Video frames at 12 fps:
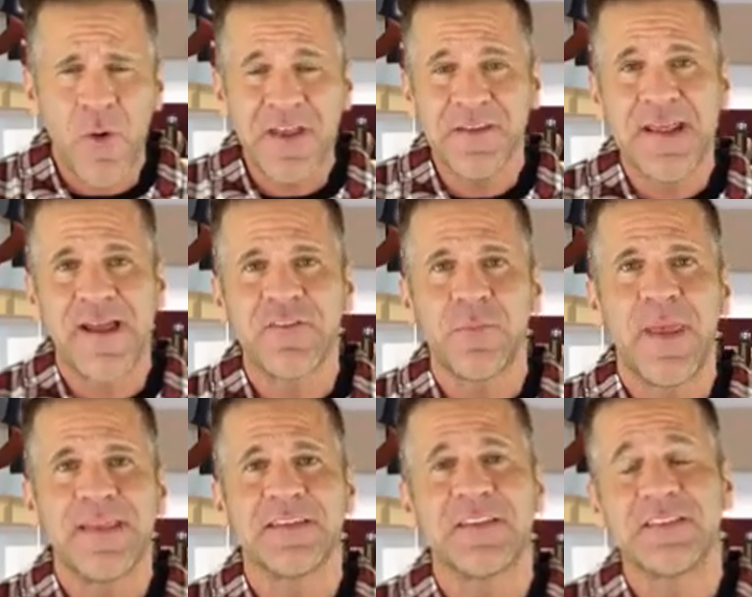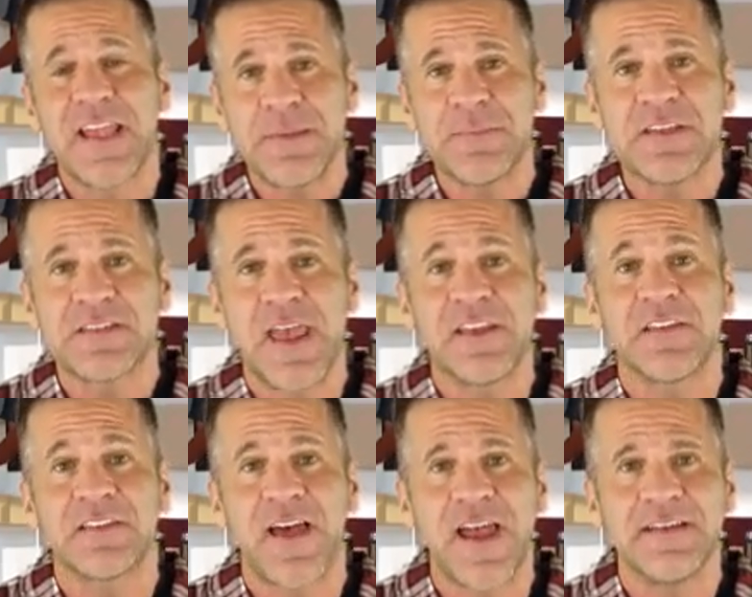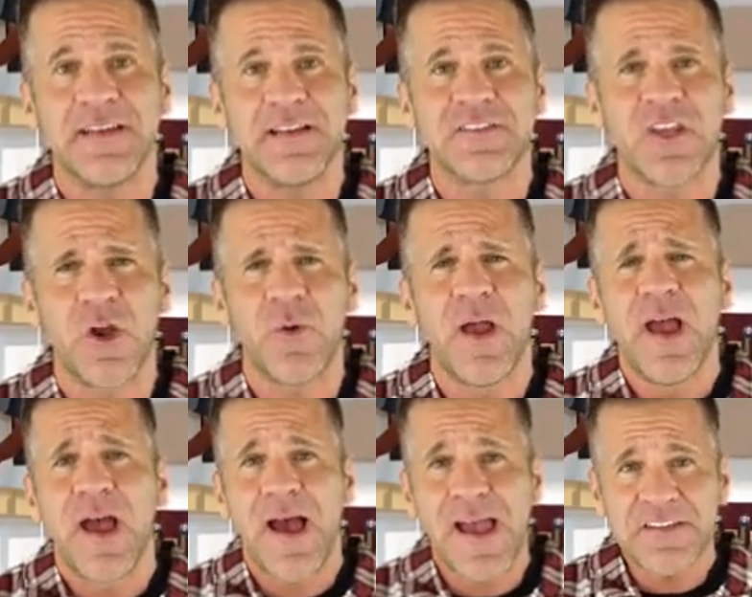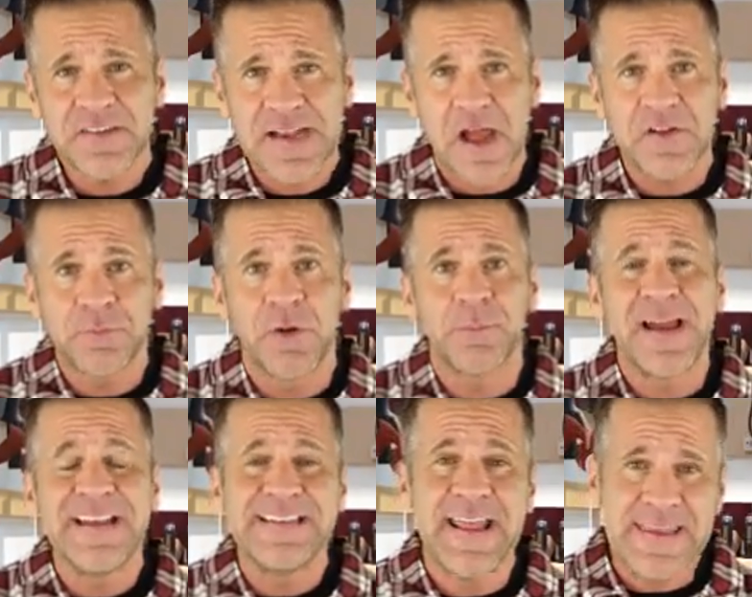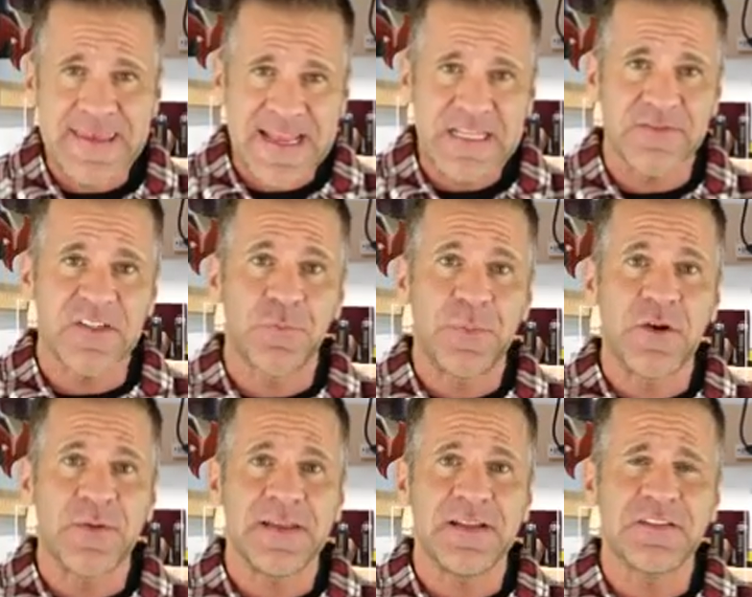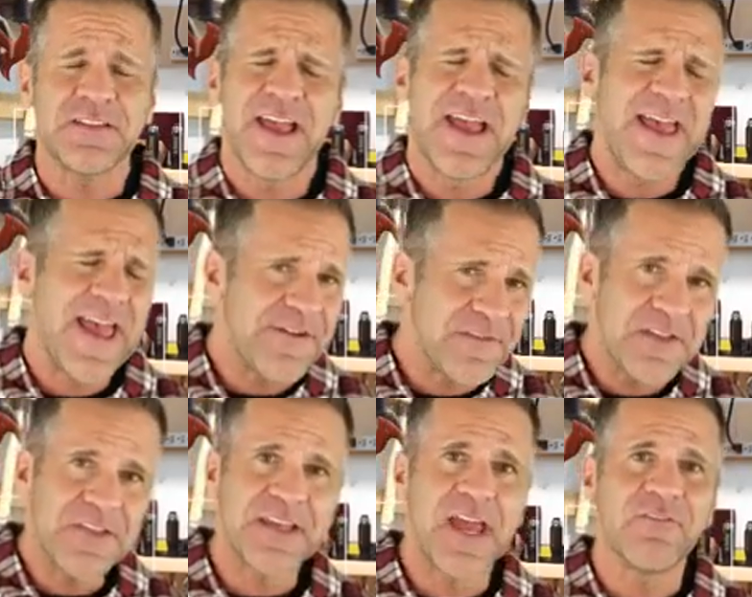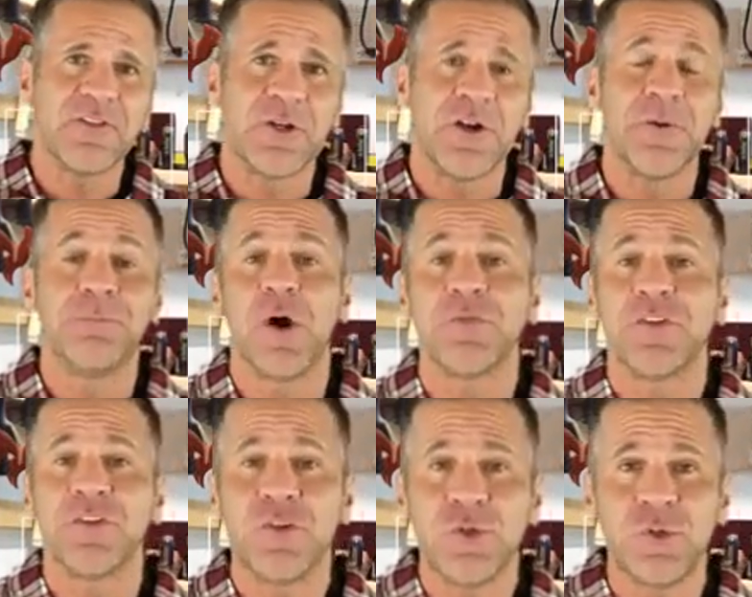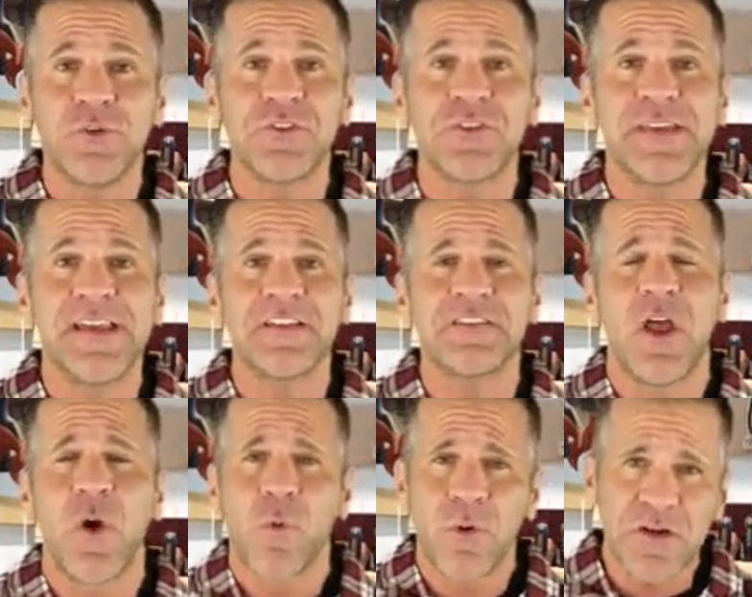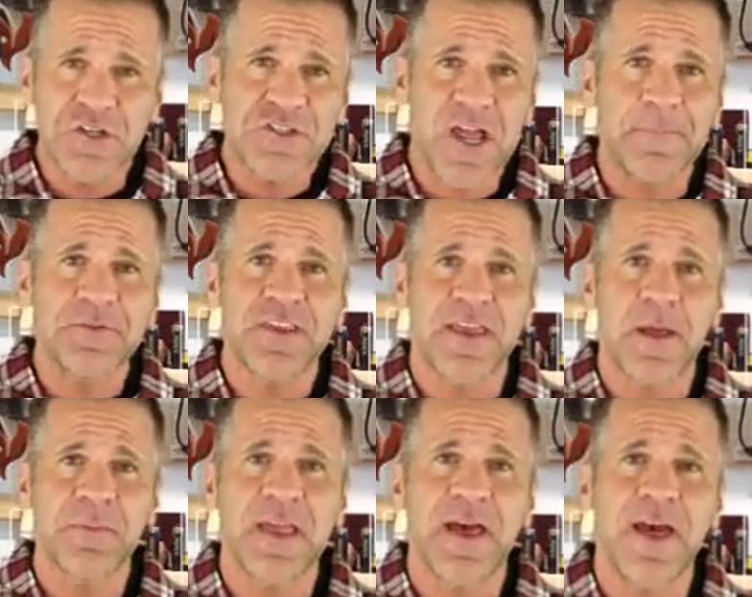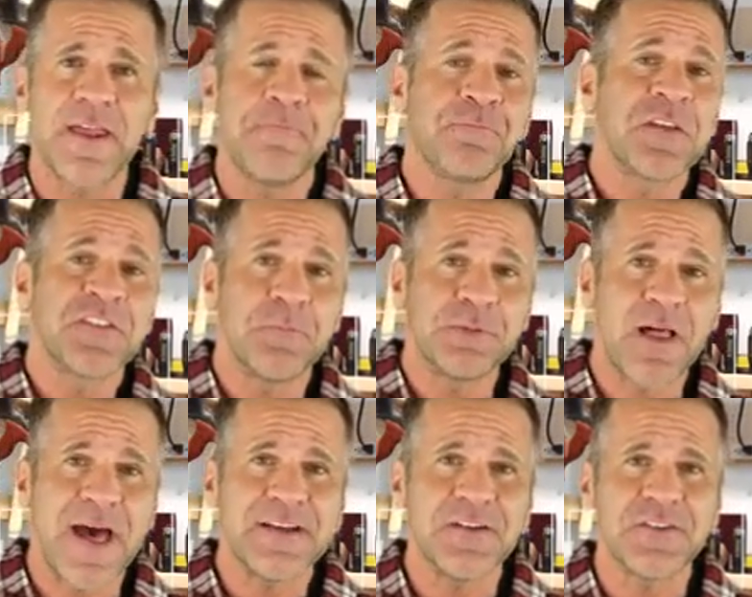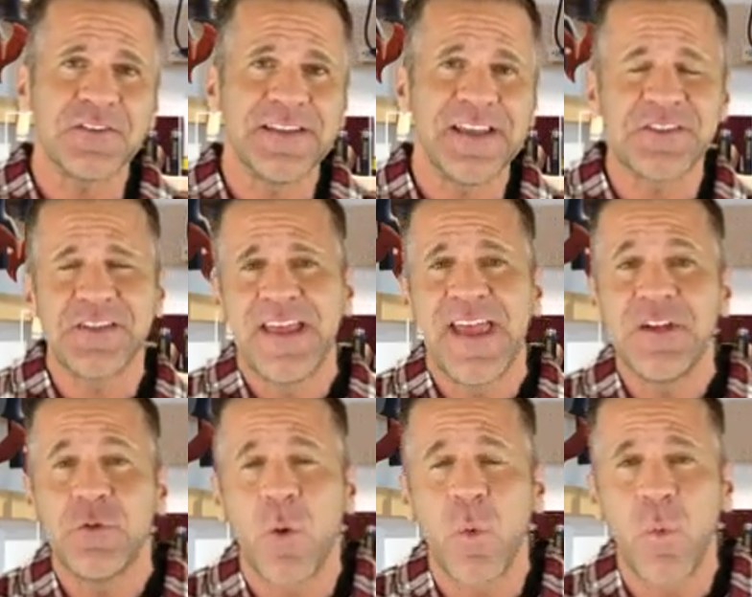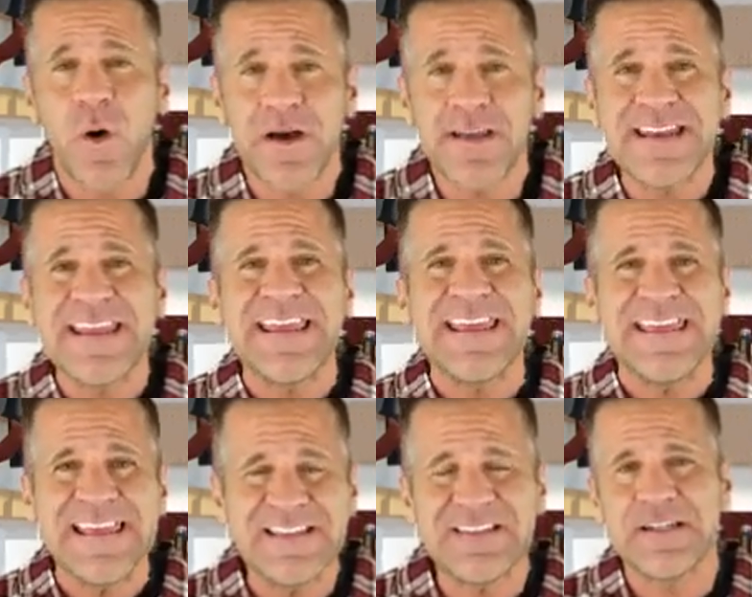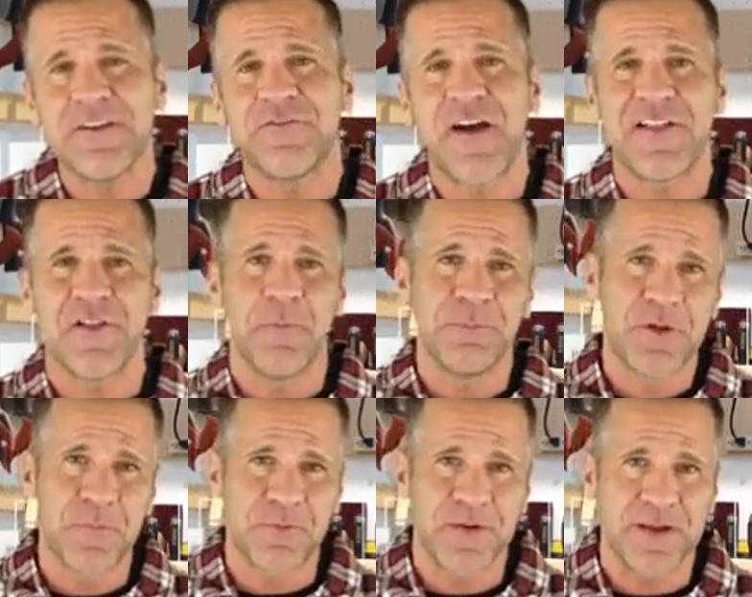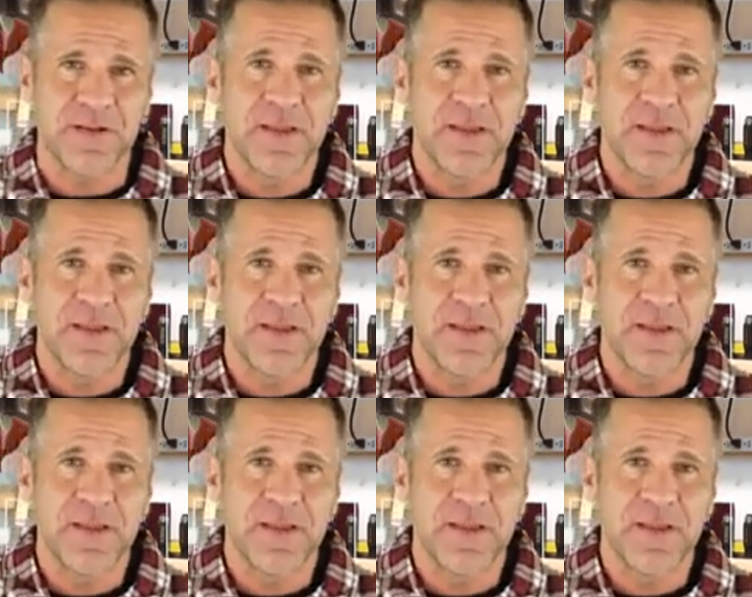want you to have to make the same mistakes as I did, so I set out to put my decades of experience, everything I've learned, both the tools list, workshop setup guide, suppliers list, into a one easy-to-follow blueprint.